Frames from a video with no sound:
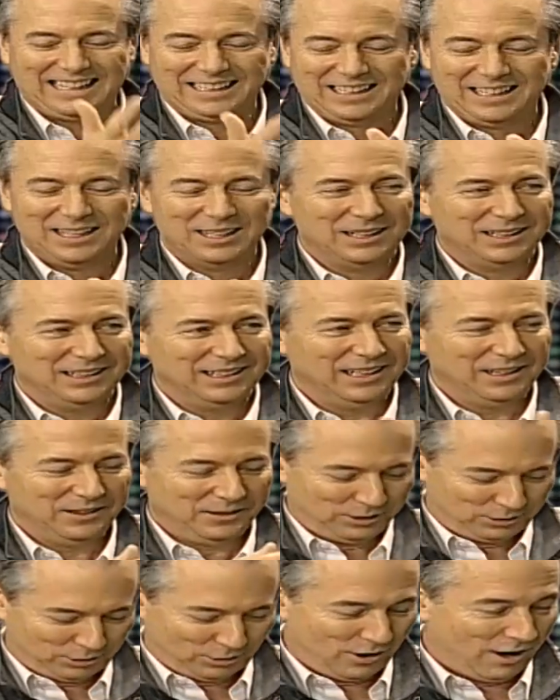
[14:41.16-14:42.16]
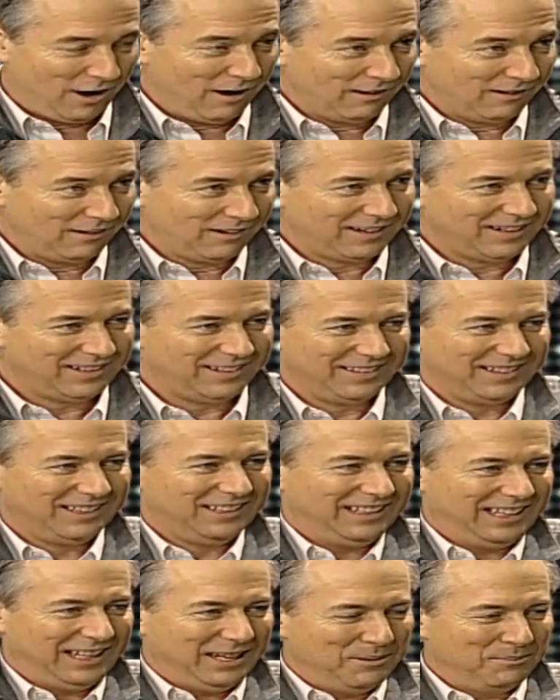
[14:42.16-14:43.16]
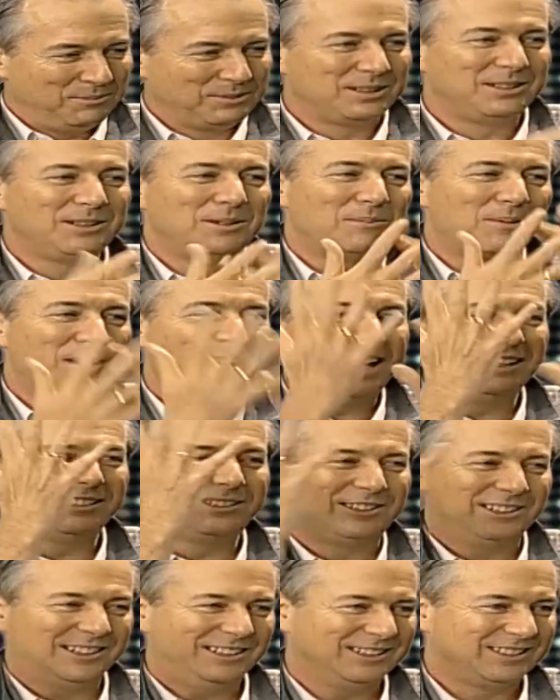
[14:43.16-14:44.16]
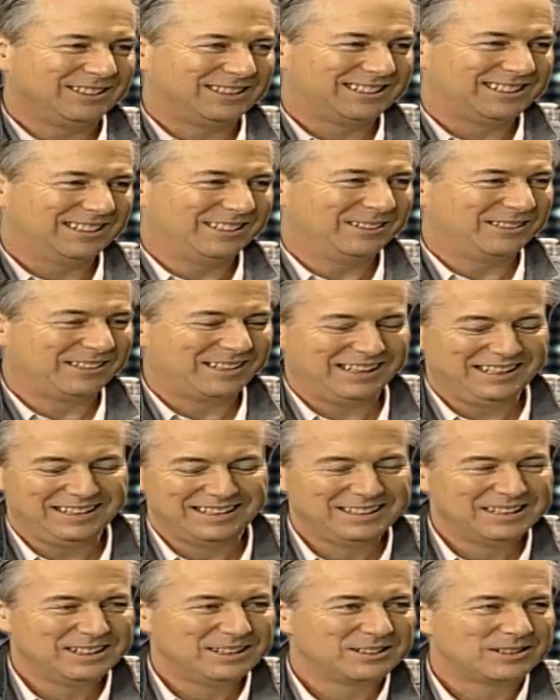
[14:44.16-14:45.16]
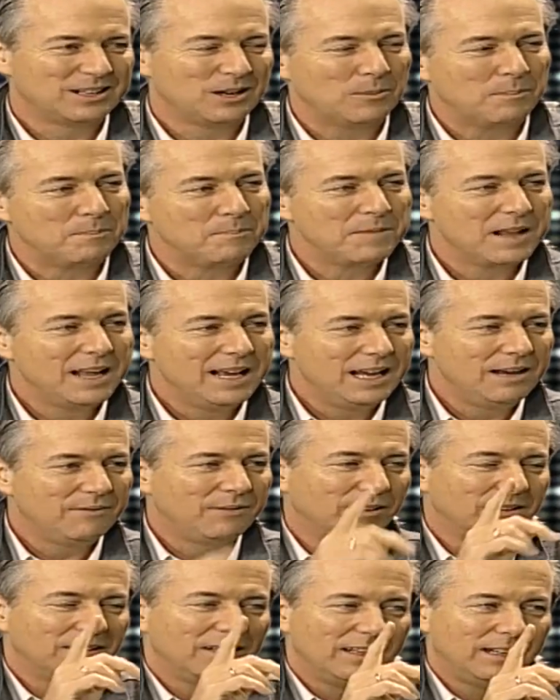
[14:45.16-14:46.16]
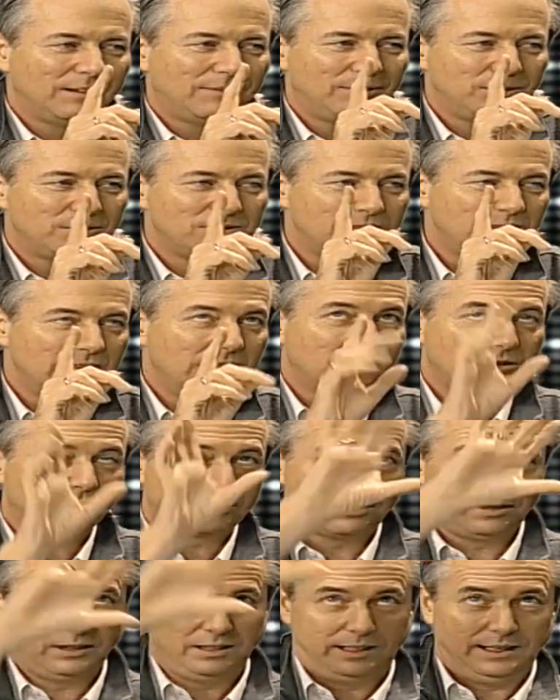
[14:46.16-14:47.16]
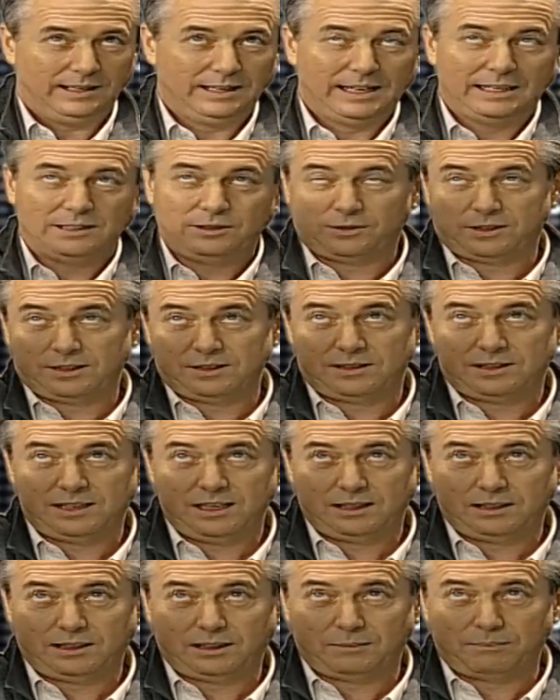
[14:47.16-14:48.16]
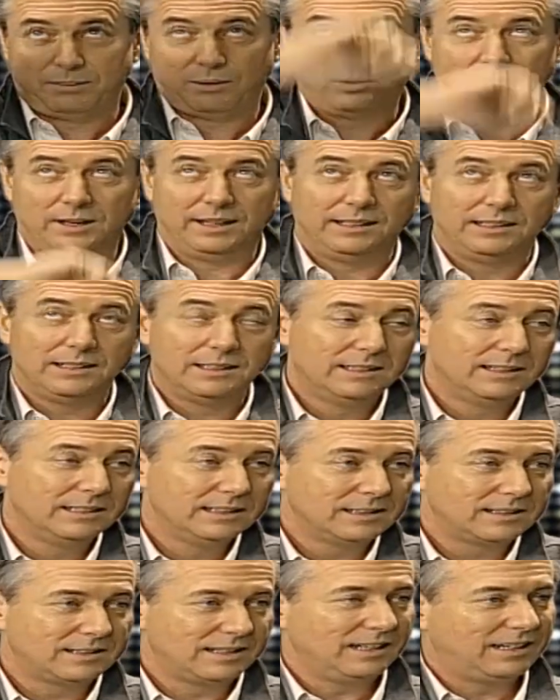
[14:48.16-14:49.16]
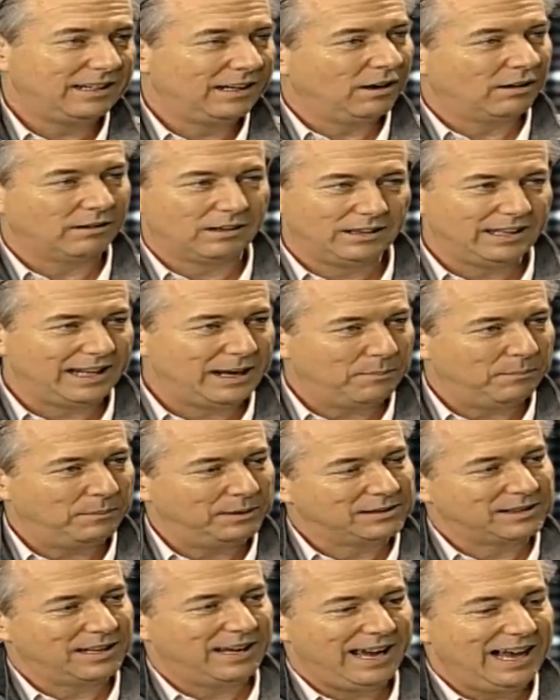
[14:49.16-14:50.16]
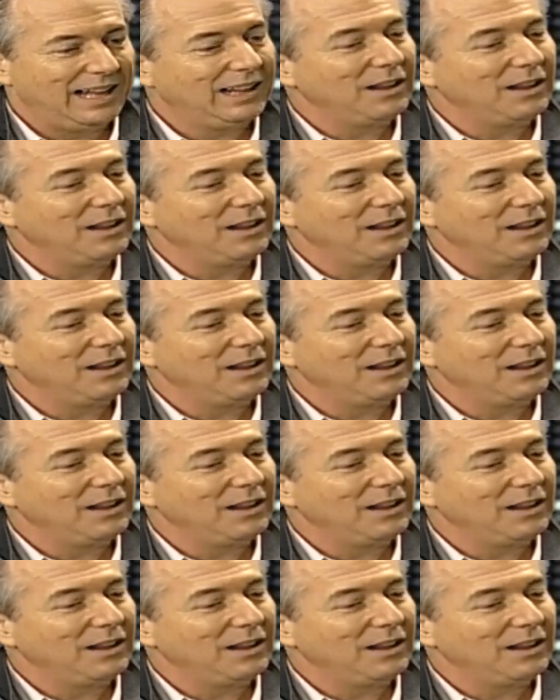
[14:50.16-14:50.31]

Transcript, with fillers: had the trunk, mm -hmm. the mm-hmm. limbs, and the branches. Okay. okay. So if, a, if you see a tree and you can see a little boy sitting on a limb and say,